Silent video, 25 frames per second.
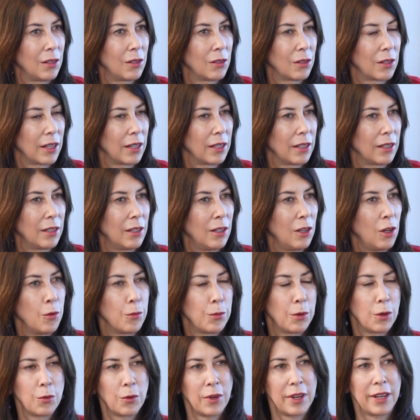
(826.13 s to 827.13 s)

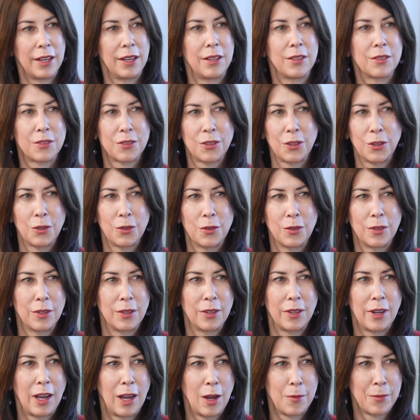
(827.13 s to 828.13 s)
So
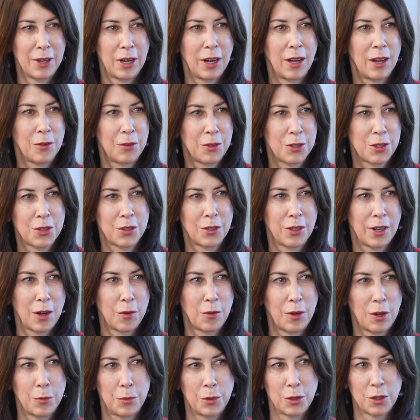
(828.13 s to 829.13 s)
I'm an officer. I
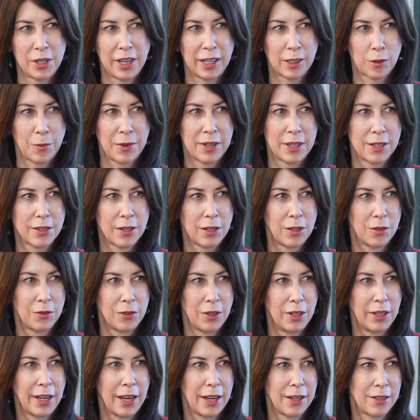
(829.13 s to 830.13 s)
want to protect myself
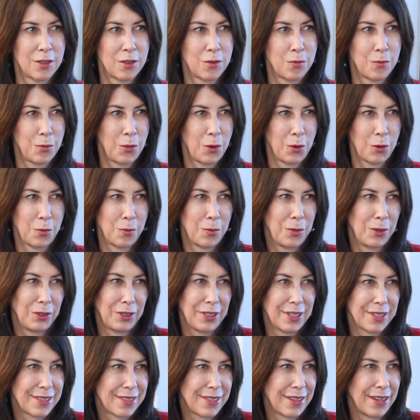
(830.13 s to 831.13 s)
against both
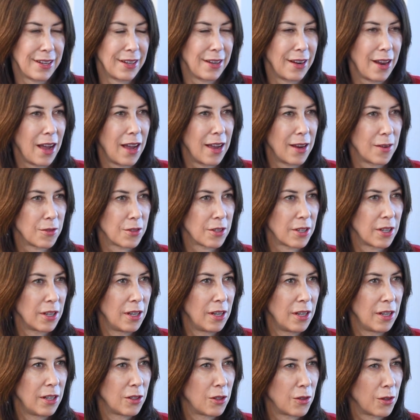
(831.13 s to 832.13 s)
bullets and knives.
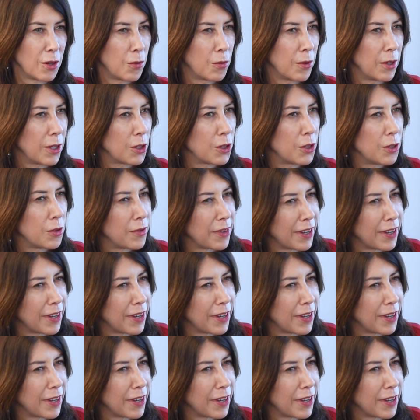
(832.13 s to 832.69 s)
Do I wear two